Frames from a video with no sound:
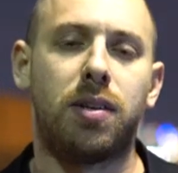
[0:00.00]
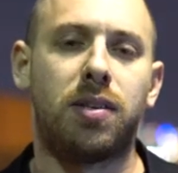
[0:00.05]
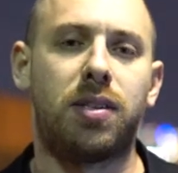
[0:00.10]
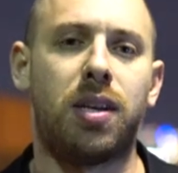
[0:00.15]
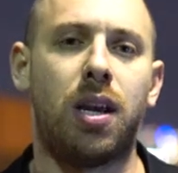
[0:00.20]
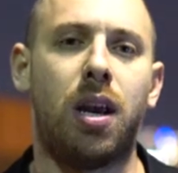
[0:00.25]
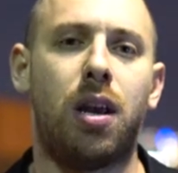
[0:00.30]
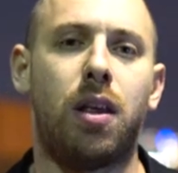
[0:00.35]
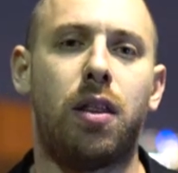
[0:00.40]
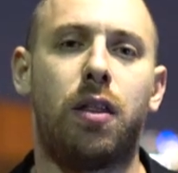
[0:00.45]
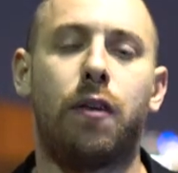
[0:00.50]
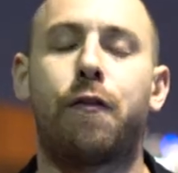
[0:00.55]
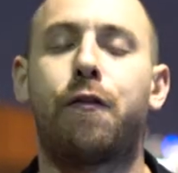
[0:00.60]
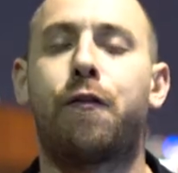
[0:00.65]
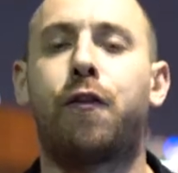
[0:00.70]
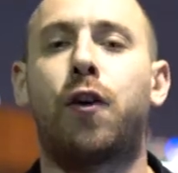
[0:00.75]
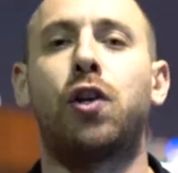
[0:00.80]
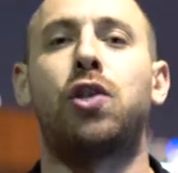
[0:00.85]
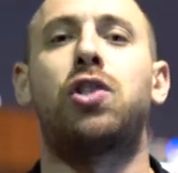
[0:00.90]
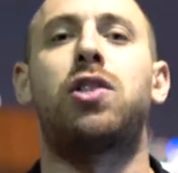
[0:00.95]
See, the
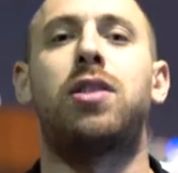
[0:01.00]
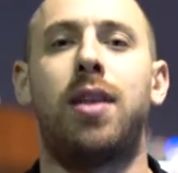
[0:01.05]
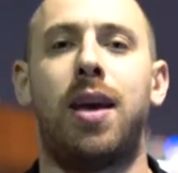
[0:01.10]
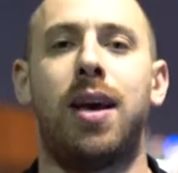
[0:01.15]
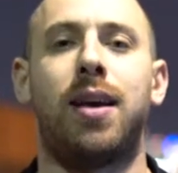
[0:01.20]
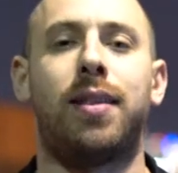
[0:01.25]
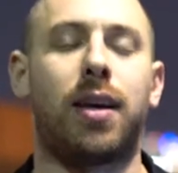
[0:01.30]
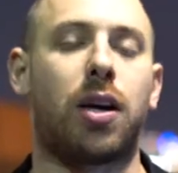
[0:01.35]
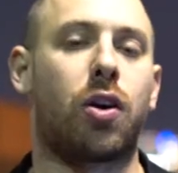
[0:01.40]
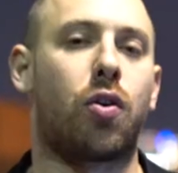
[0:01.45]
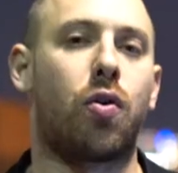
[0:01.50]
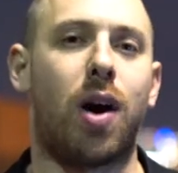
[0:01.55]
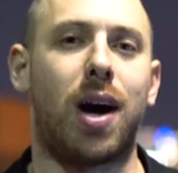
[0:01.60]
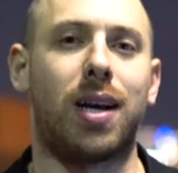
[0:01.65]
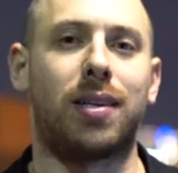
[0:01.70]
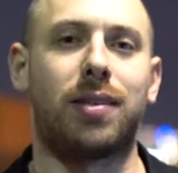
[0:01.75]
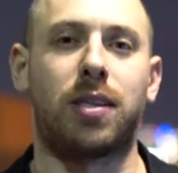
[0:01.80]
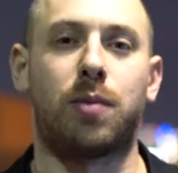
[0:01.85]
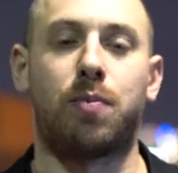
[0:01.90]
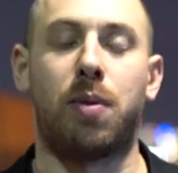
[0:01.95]
first thing that
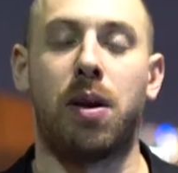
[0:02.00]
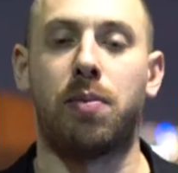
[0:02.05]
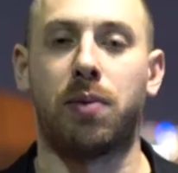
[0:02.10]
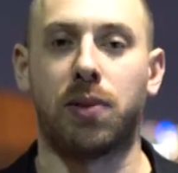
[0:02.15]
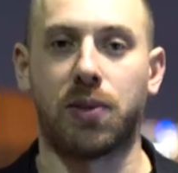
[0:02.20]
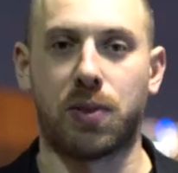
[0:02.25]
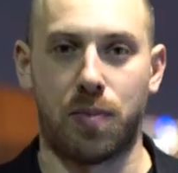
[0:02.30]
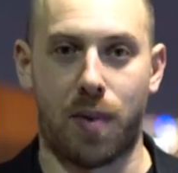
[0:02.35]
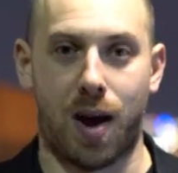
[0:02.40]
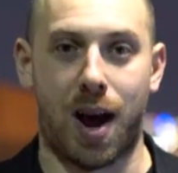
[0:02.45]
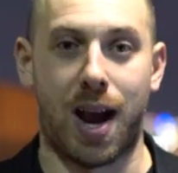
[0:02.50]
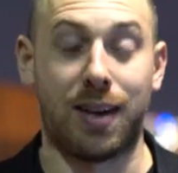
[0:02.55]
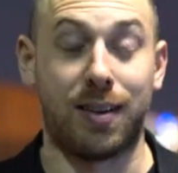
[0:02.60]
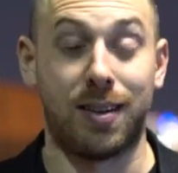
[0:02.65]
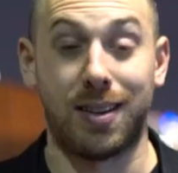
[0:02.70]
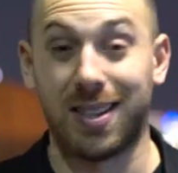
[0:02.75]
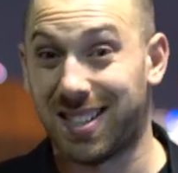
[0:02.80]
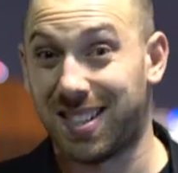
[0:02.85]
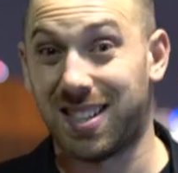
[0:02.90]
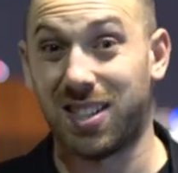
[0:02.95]
crosses people's mind
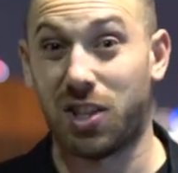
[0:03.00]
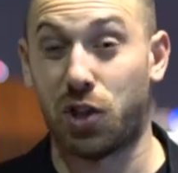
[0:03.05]
in these